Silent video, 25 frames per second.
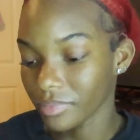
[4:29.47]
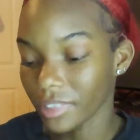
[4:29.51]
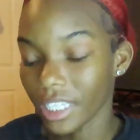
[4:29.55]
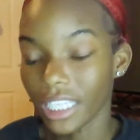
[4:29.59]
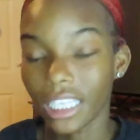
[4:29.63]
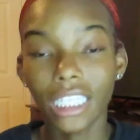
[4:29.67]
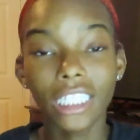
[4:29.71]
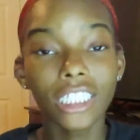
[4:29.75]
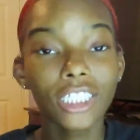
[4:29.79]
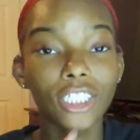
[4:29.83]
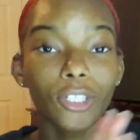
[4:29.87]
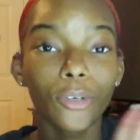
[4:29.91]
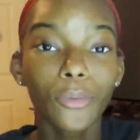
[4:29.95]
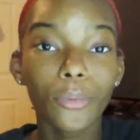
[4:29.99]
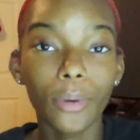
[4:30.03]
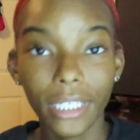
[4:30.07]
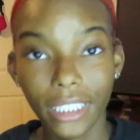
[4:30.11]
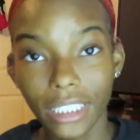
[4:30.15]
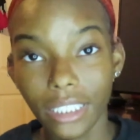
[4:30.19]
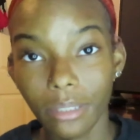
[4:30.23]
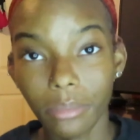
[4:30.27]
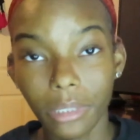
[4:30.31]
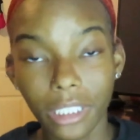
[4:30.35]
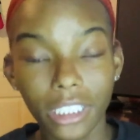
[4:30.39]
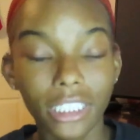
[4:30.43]
At least the
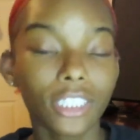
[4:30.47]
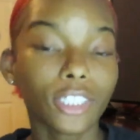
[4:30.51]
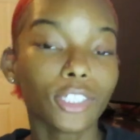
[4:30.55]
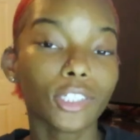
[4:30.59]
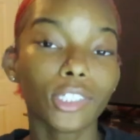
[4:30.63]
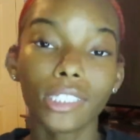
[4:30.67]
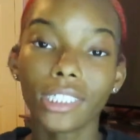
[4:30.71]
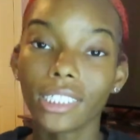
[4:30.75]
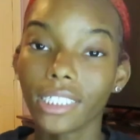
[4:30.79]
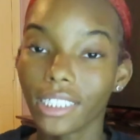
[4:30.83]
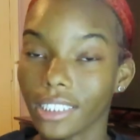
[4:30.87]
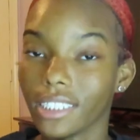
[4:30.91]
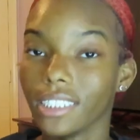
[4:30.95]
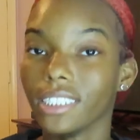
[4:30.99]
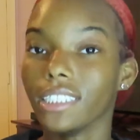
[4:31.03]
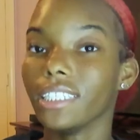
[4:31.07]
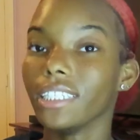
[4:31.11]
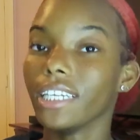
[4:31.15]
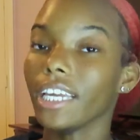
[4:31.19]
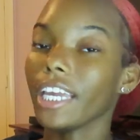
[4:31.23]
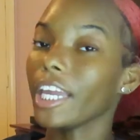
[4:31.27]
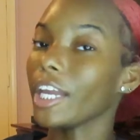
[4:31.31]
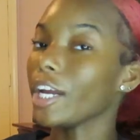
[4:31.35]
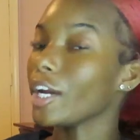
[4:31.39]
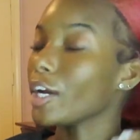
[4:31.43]
rest of me still look
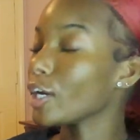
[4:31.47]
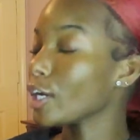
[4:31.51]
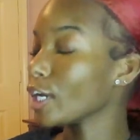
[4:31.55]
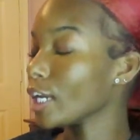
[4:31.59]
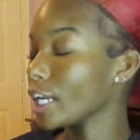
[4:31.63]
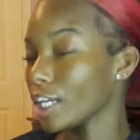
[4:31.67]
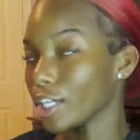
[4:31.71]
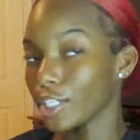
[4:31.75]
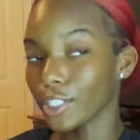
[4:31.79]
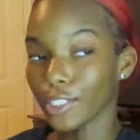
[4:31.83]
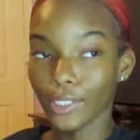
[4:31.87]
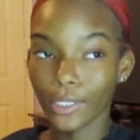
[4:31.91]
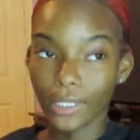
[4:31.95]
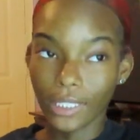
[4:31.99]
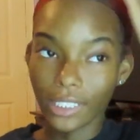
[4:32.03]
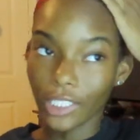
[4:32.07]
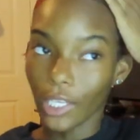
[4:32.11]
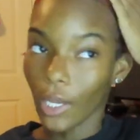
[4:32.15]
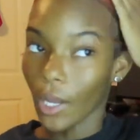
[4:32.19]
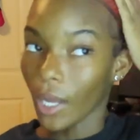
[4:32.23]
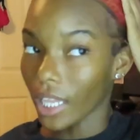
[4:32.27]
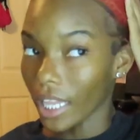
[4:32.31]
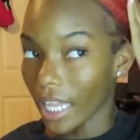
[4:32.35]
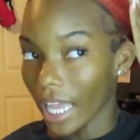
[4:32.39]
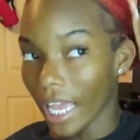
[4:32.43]
good. Hair, nails,
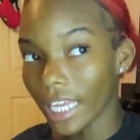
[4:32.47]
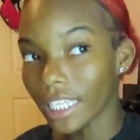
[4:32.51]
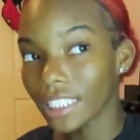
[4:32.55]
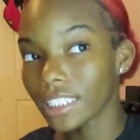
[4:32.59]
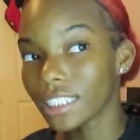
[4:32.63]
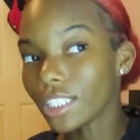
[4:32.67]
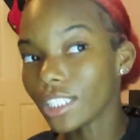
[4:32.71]
all that.